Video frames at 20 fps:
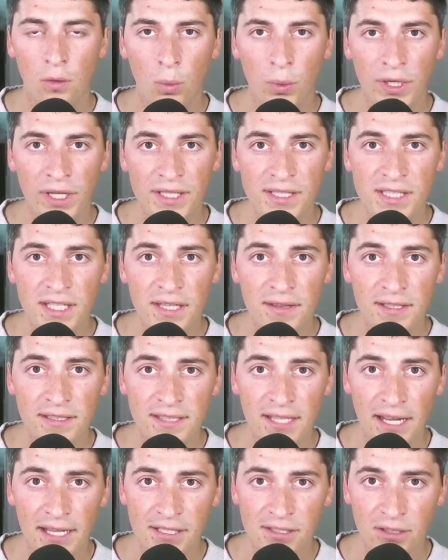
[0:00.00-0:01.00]
We can see the
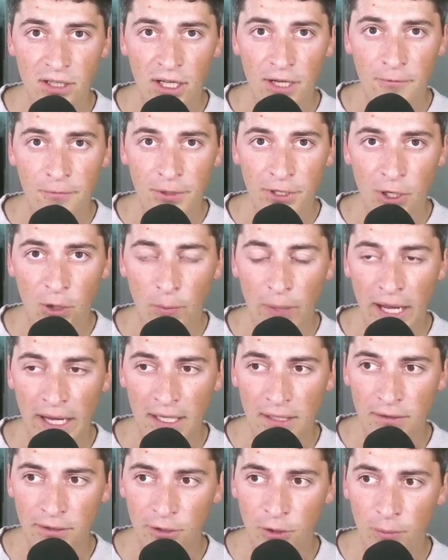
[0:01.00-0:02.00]
Tesla, if we go
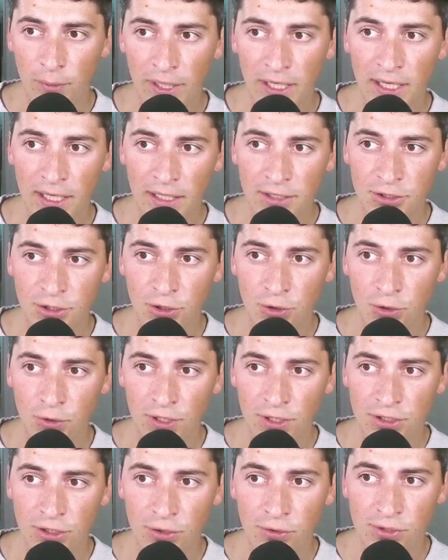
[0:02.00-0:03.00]
back a little bit to
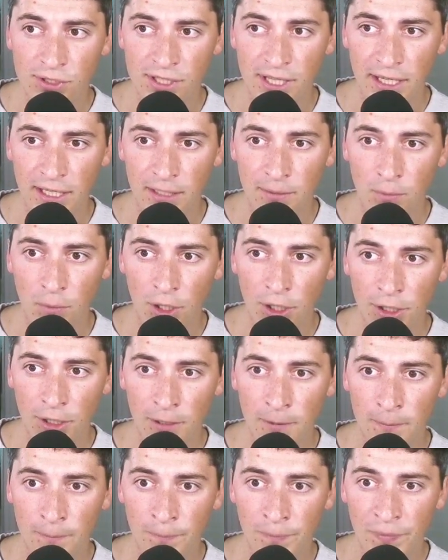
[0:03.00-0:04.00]
the two second
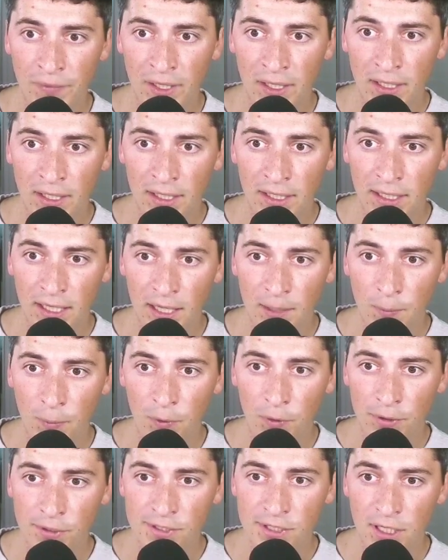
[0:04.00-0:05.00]
mark, it
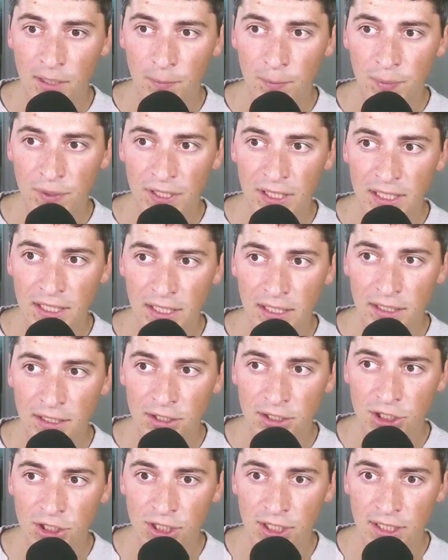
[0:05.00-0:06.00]
pulls a peak
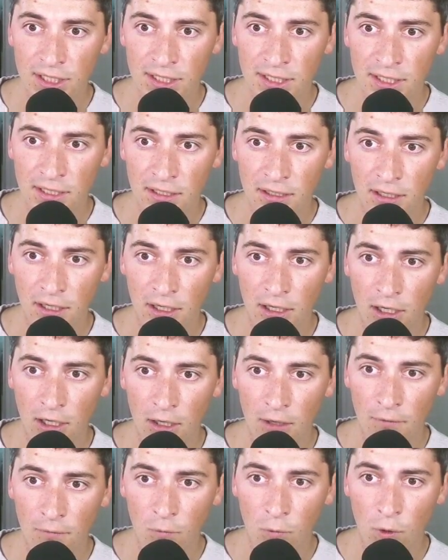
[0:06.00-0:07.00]
G
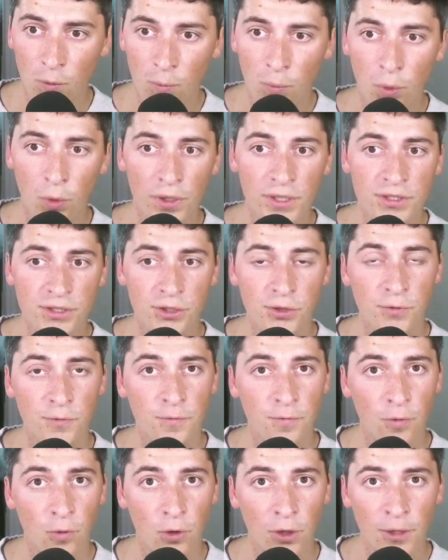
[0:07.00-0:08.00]
of one point two
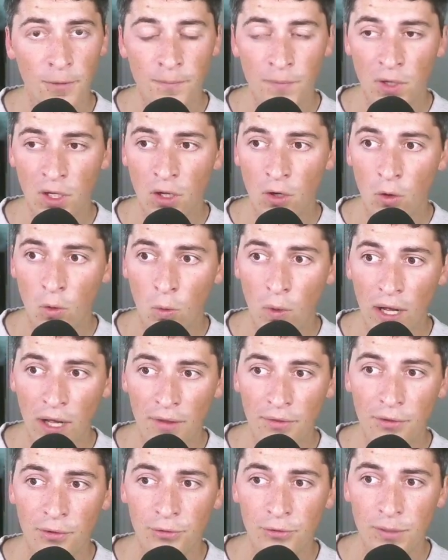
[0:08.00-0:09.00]
four,
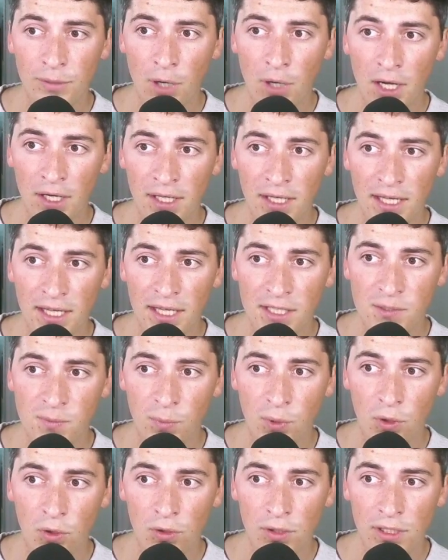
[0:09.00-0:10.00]
while the Rimac is
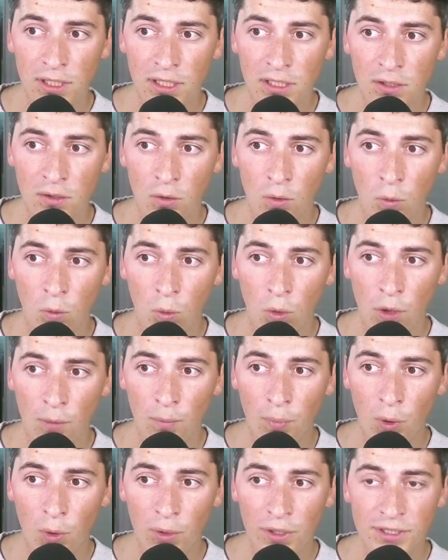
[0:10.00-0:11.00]
pulling one
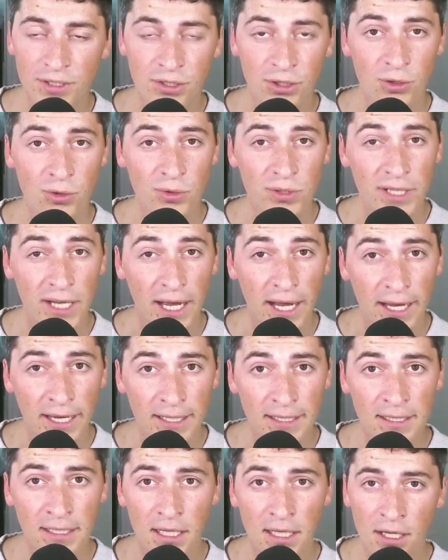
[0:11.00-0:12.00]
point two
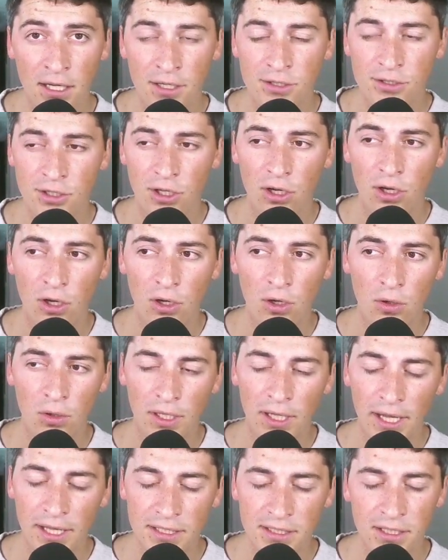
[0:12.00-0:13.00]
nine.
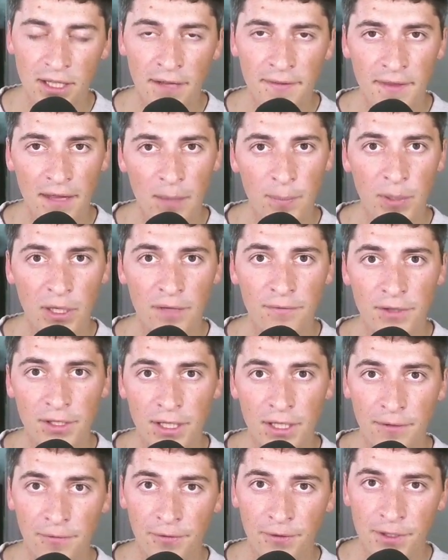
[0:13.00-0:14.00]
So it's not that big of a
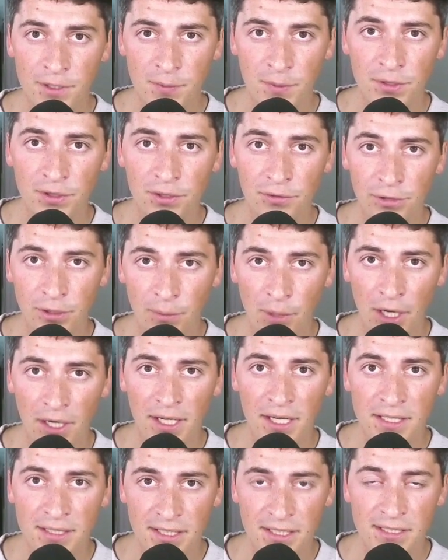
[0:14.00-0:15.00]
difference, but the Rimac
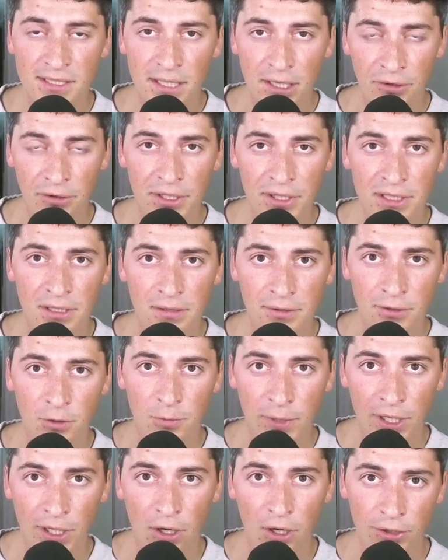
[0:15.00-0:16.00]
is accelerating a little
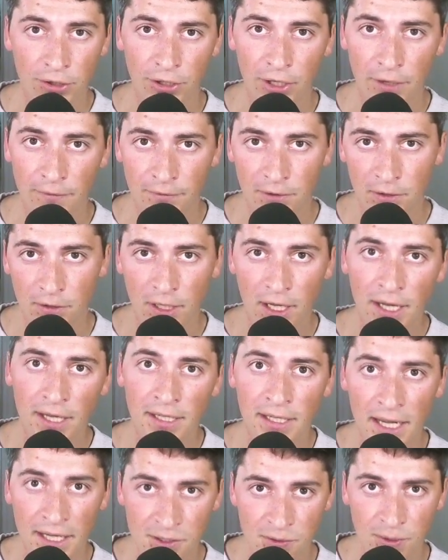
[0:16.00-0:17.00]
bit harder off the
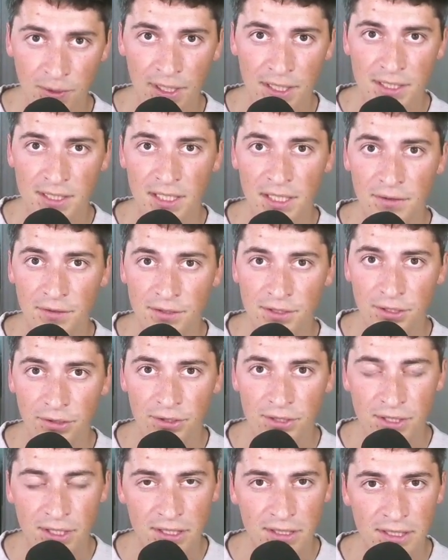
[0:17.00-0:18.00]
line, as we can see in the zero
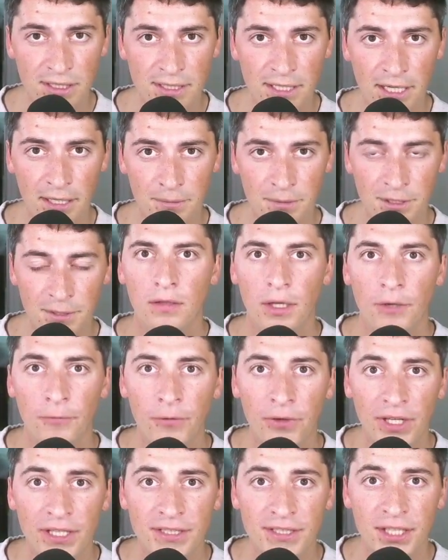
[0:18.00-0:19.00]
to sixty times. If
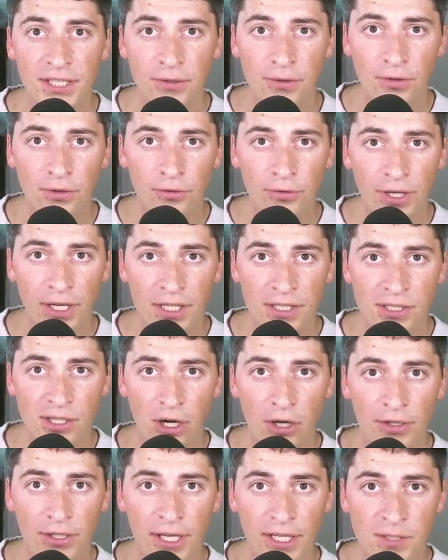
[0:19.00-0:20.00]
we continue the race,
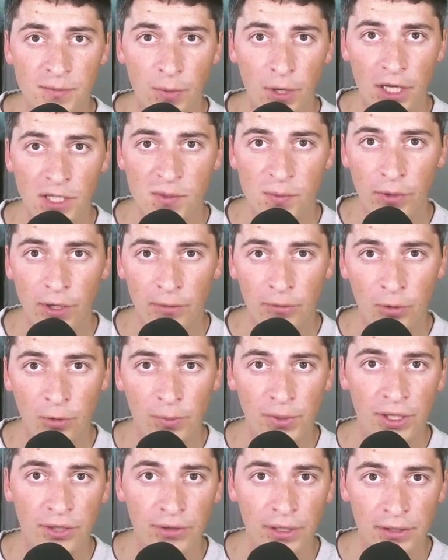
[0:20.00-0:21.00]
our next pause point will
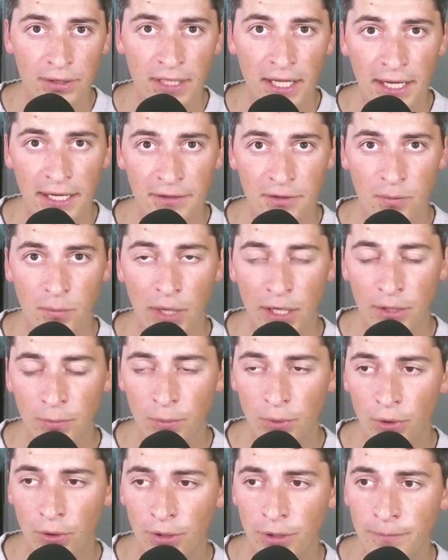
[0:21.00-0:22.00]
be around the eighth mile
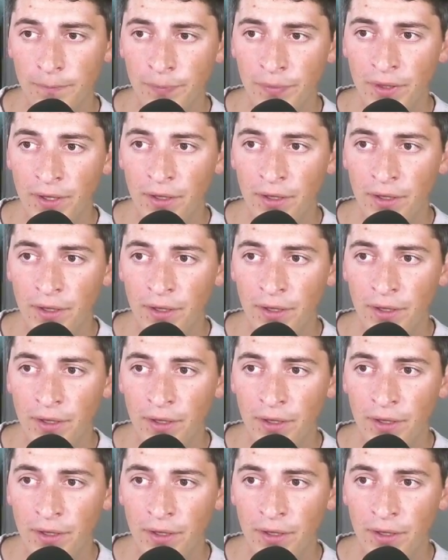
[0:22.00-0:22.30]
point.